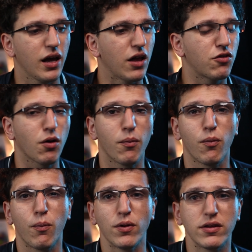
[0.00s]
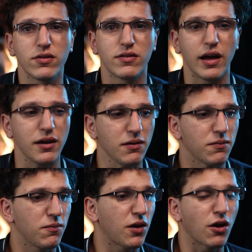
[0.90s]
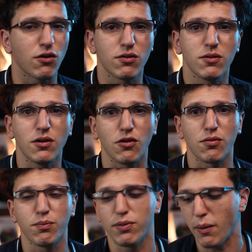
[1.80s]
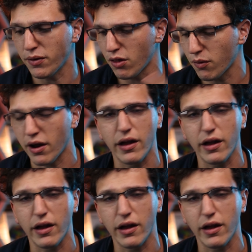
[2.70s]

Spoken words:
And so when this is dead, you can just pop another one